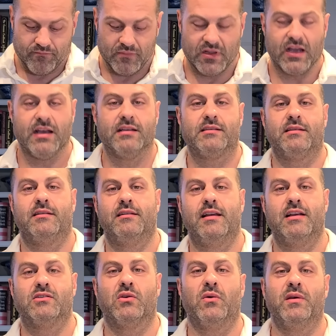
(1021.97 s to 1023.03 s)
Guys,
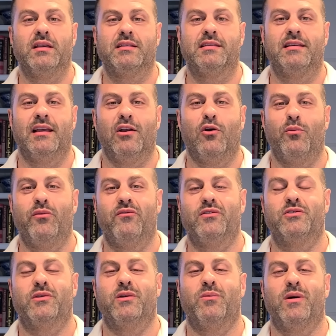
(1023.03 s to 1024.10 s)
as always, I hope you've
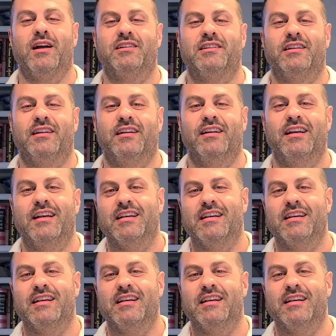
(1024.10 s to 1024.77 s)
enjoyed watching.